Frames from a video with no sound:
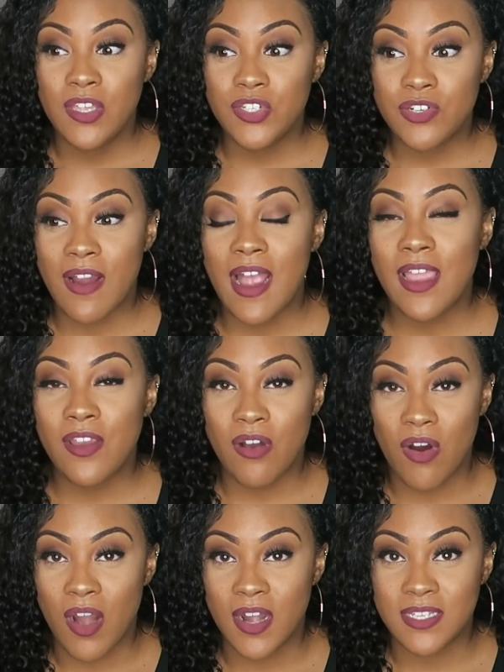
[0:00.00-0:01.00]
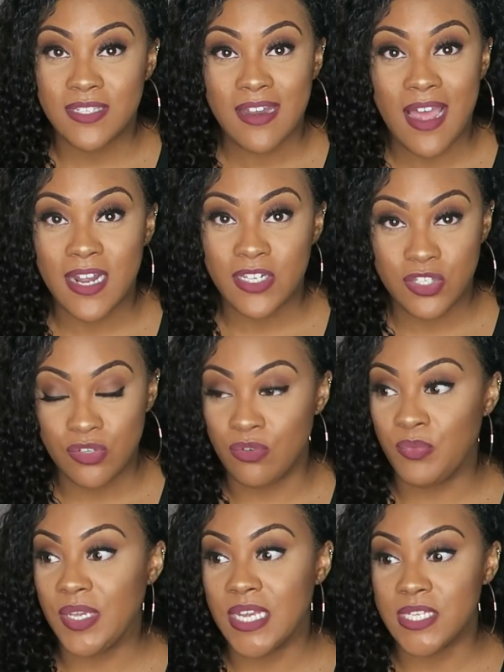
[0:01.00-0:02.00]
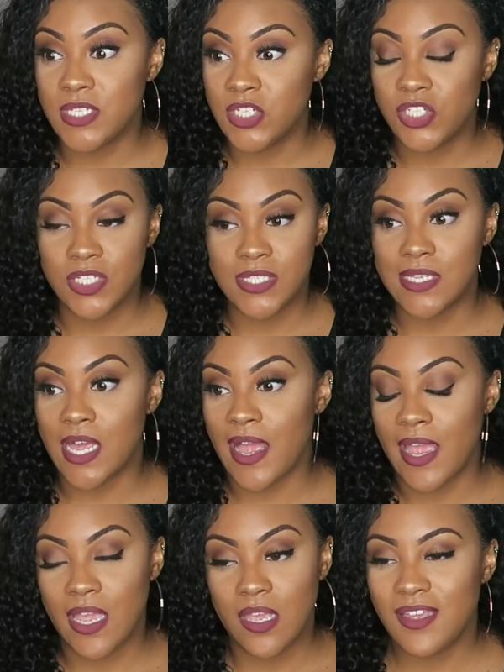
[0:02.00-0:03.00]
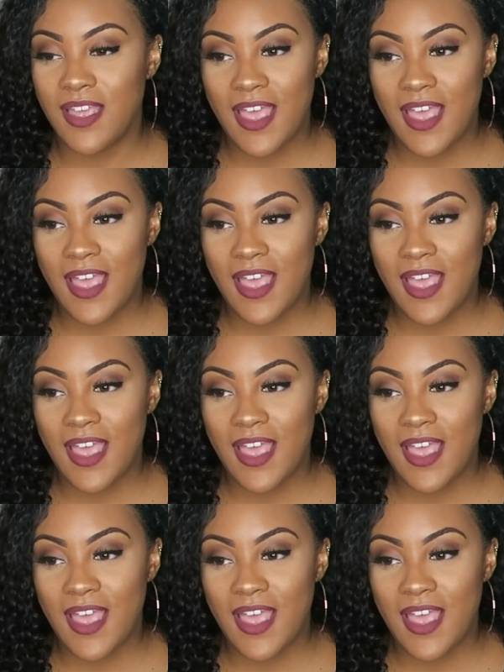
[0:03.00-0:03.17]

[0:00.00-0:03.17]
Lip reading: try your hardest not to, because it's just like,